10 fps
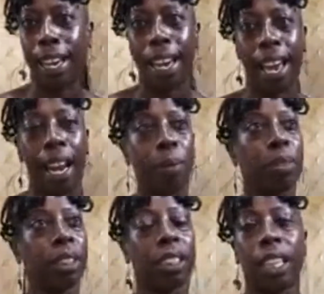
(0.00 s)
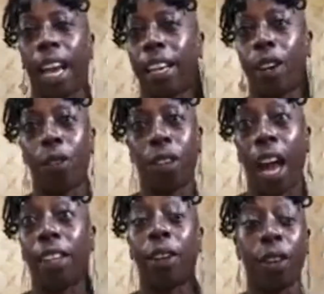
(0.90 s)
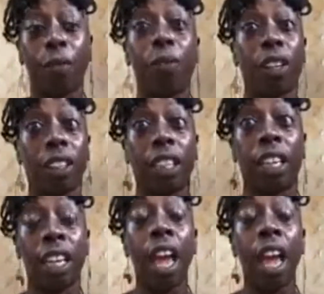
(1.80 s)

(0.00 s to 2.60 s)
And I'm just glad he over there. I know he feeling it.